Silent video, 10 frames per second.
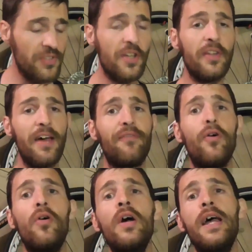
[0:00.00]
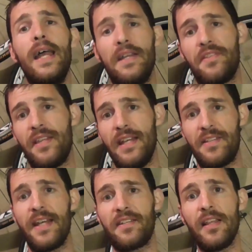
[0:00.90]
So therefore, it
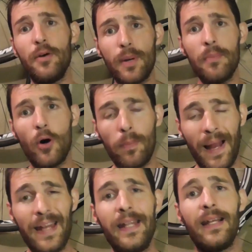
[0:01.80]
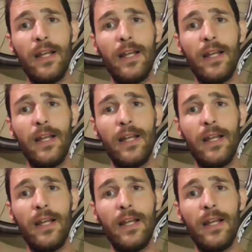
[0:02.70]
takes a little bit more planning,